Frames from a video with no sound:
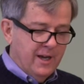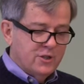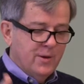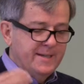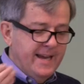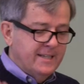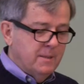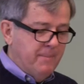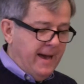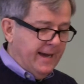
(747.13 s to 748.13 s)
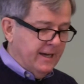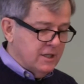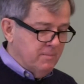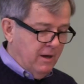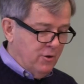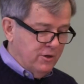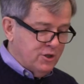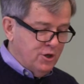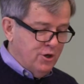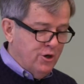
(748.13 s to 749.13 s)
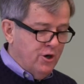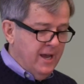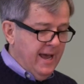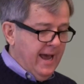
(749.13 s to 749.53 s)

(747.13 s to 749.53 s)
So he takes it back, and his mother is cured,